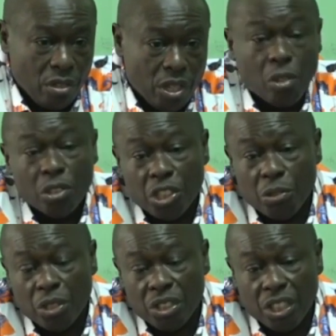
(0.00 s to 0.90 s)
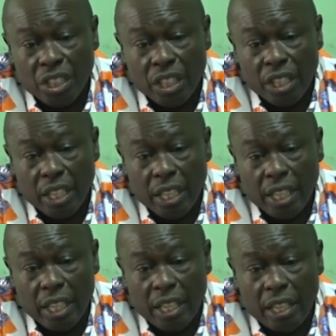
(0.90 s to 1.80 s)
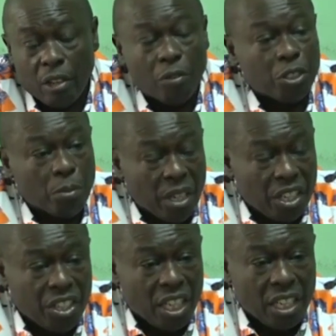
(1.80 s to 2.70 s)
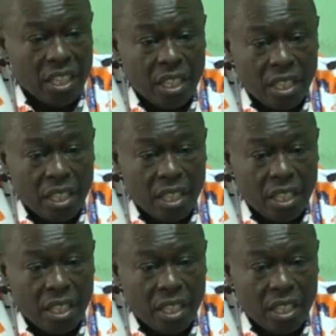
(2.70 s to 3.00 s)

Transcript: The constituency uh, office manager,